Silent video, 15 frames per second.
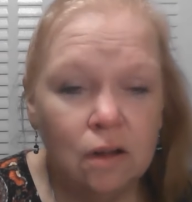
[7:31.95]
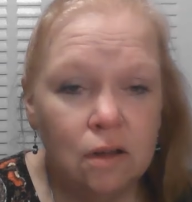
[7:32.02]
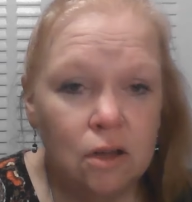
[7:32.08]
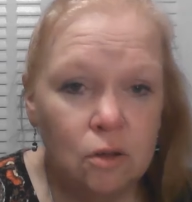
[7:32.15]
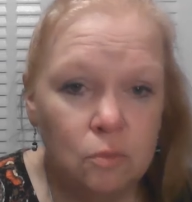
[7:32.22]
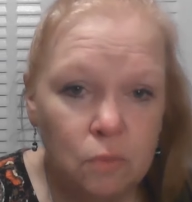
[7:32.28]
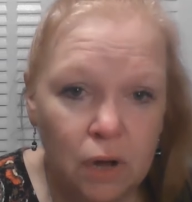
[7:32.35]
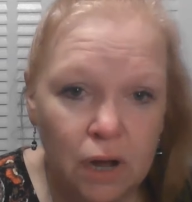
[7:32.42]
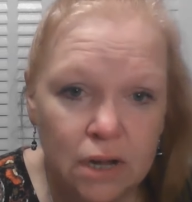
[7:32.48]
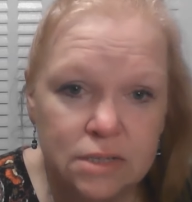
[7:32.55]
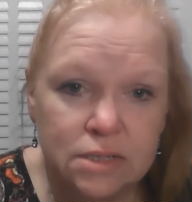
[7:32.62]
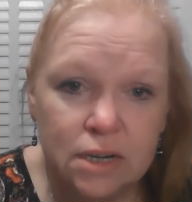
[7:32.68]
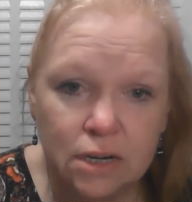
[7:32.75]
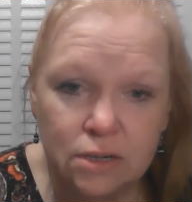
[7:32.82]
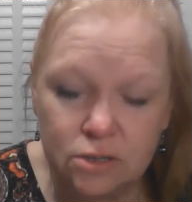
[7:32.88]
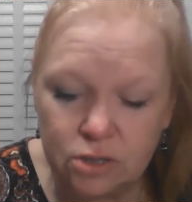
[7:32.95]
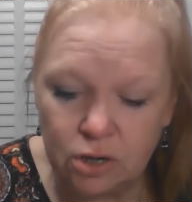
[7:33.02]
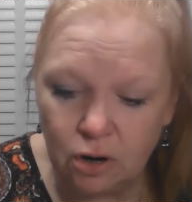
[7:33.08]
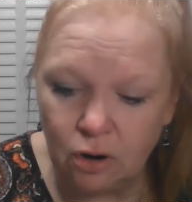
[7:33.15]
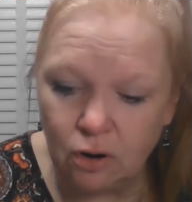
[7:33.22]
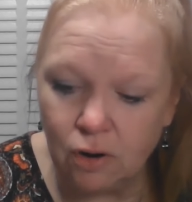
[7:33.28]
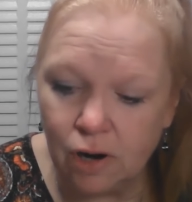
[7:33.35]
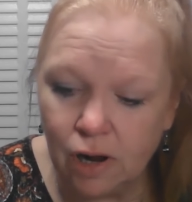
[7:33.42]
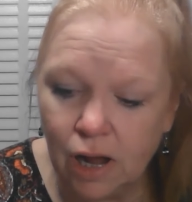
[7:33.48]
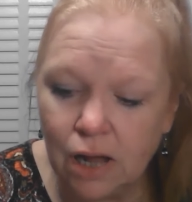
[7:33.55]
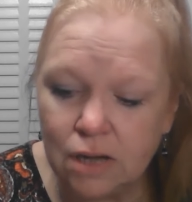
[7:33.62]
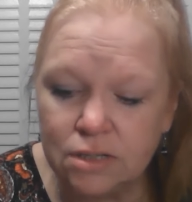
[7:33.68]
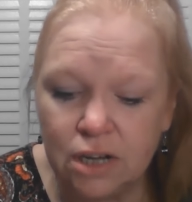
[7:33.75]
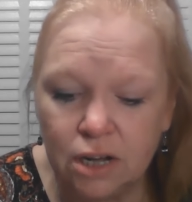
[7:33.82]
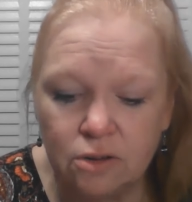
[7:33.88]
You must endure
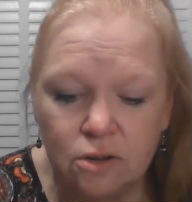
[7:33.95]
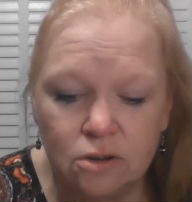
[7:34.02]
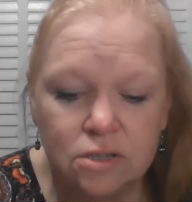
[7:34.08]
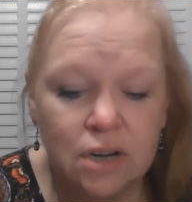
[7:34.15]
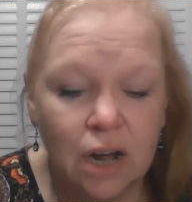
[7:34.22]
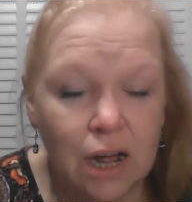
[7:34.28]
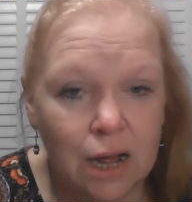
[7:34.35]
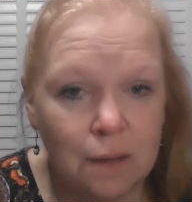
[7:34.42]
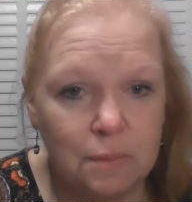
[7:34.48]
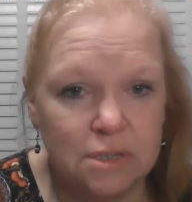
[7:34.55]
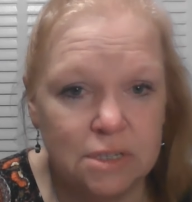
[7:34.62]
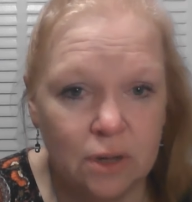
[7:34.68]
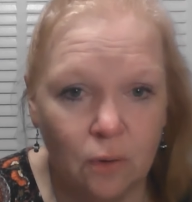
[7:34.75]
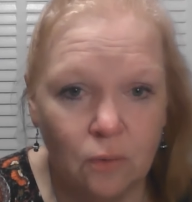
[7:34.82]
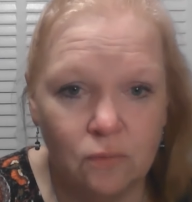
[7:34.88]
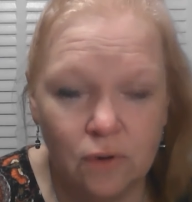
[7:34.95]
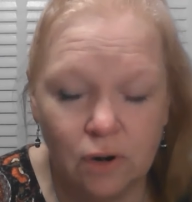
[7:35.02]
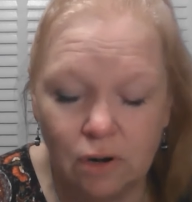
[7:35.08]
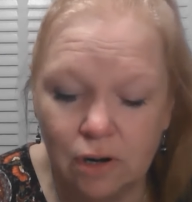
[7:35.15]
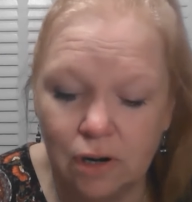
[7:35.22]
until your time is over.